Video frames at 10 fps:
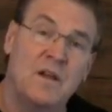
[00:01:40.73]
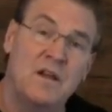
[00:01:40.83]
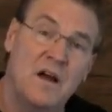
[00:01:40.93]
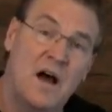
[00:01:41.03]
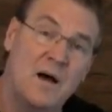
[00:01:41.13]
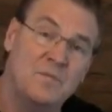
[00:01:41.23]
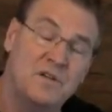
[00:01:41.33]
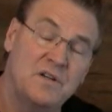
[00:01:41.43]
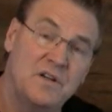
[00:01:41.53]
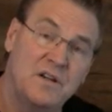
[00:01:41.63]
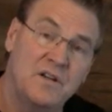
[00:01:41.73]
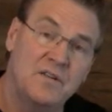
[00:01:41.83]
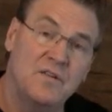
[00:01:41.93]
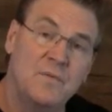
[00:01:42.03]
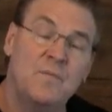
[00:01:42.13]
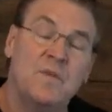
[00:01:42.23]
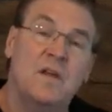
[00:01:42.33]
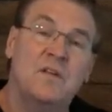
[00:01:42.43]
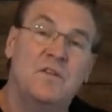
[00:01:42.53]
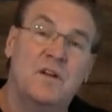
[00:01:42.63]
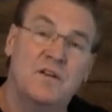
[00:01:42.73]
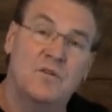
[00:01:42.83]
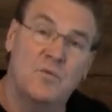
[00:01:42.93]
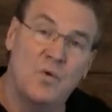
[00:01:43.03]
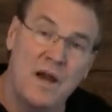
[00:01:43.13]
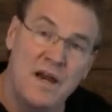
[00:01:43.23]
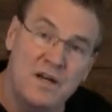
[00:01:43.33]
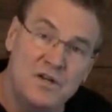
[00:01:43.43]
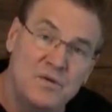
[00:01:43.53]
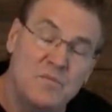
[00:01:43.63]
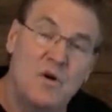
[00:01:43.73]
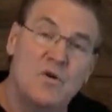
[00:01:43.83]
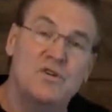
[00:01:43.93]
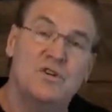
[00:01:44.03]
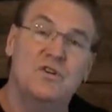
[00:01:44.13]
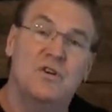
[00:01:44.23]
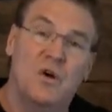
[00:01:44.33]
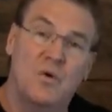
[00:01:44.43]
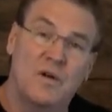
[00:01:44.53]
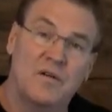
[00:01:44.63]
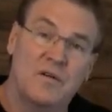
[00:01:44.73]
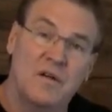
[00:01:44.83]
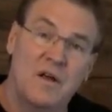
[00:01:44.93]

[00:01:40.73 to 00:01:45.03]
The object is to get the range of motion going.